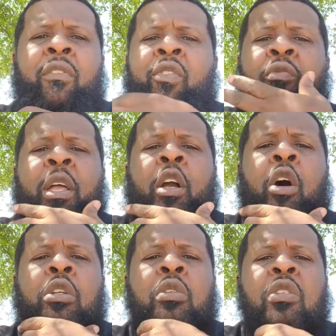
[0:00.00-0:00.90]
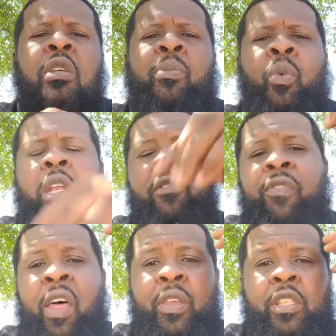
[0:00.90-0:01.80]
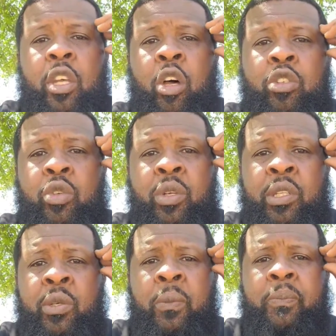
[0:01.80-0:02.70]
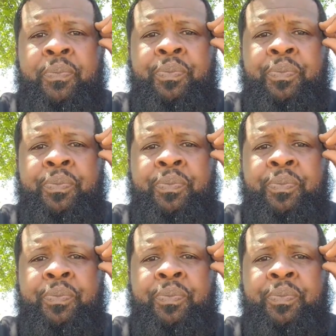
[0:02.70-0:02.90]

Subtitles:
if you've been called to do something, what the Father has called you to do.